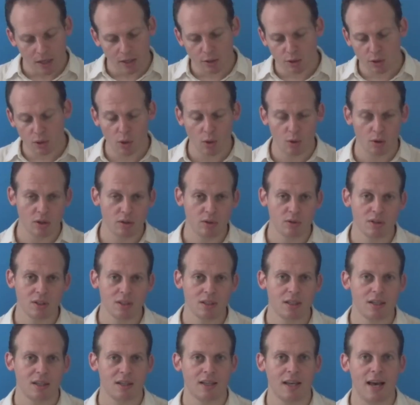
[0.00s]
So it's
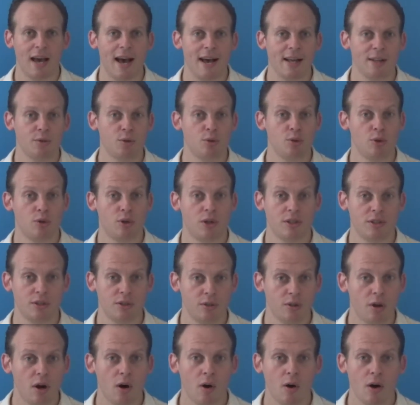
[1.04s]
going to add to your
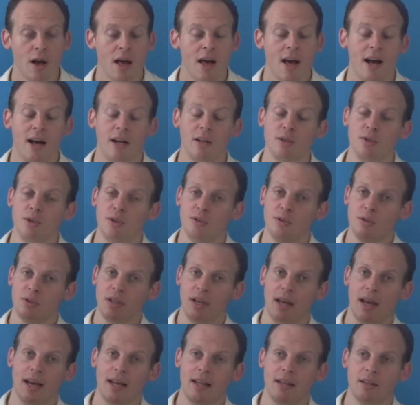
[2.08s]
SEO. Also, it's going
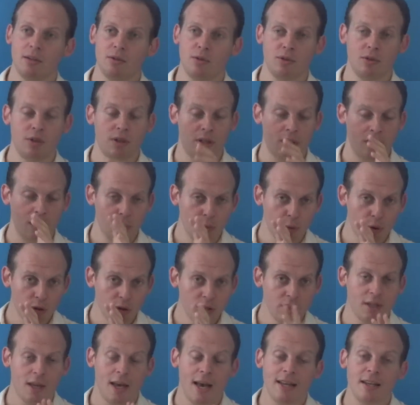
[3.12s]
to add the
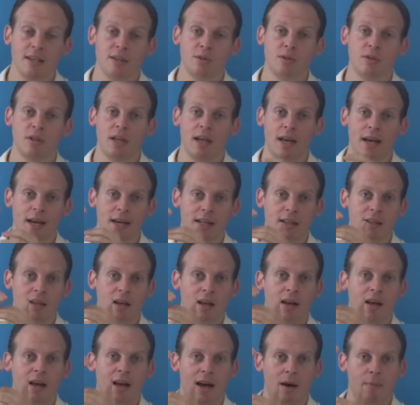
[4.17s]
keywords, and it's going to add
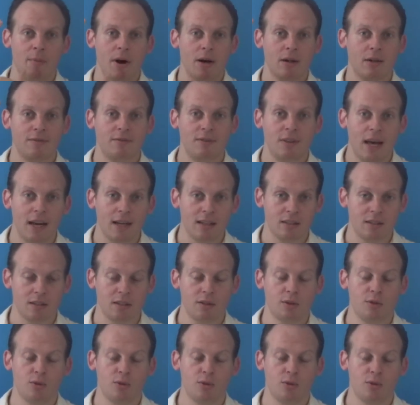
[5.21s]
amount of text.